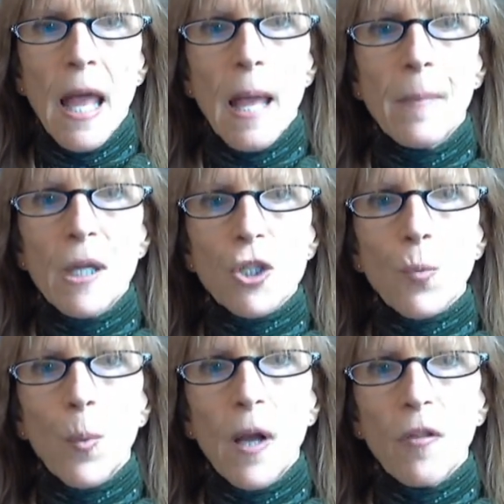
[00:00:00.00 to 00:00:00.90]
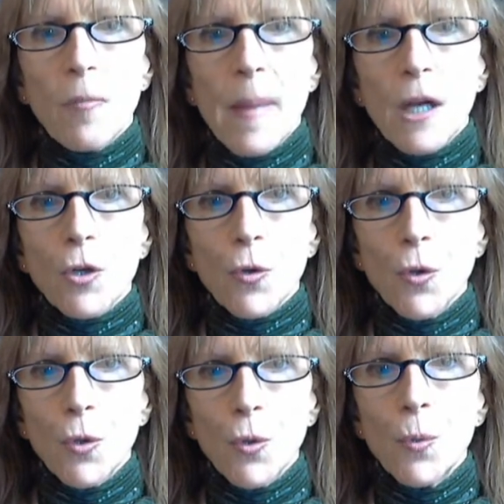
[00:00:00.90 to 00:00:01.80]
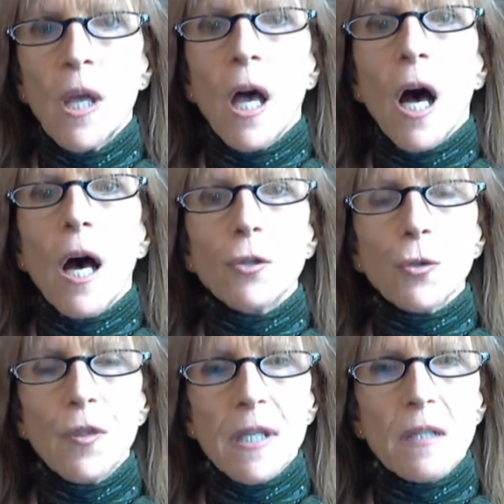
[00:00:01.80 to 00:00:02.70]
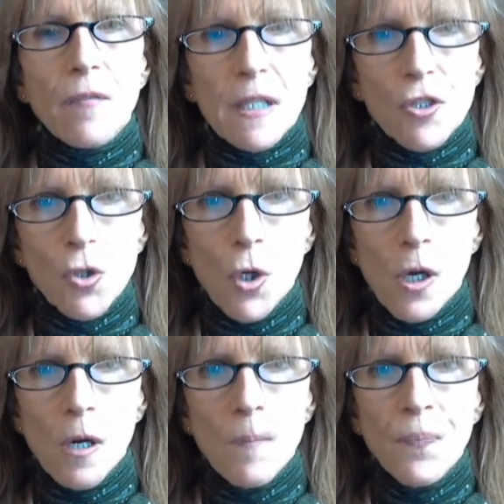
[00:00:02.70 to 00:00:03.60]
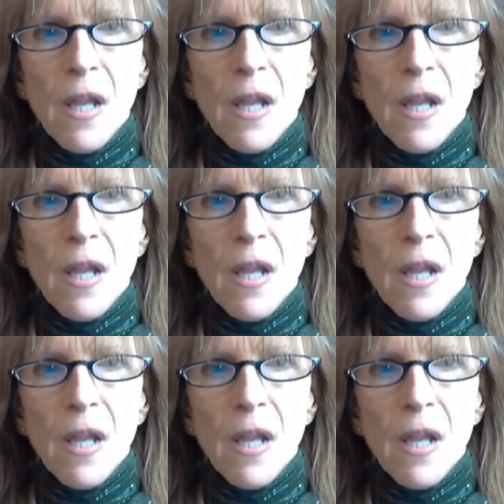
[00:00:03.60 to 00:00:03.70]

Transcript: and much wealth may accrue under this fixed star.